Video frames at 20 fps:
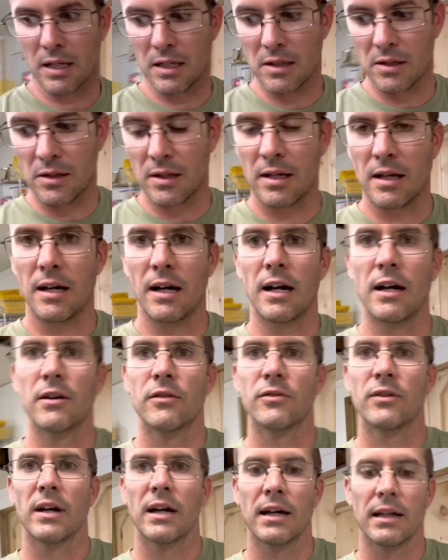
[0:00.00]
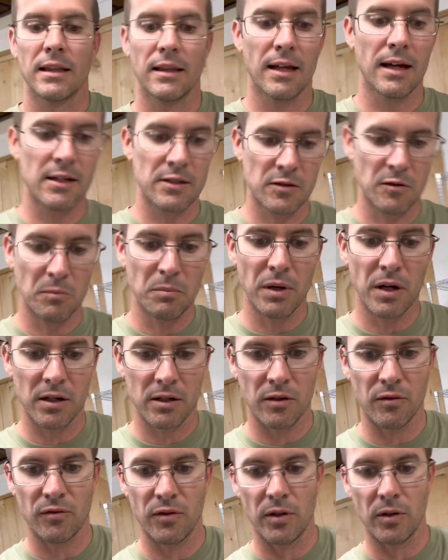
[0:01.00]
Is I've got lots of
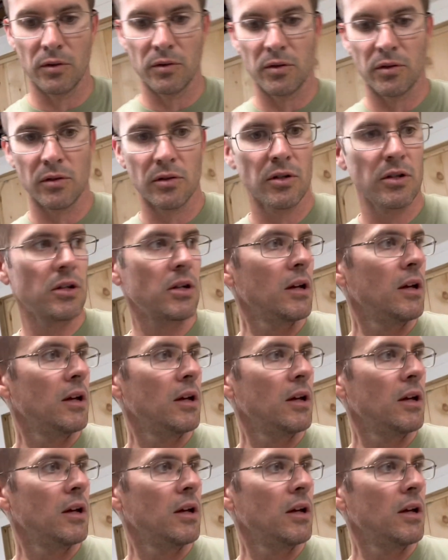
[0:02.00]
bucket filters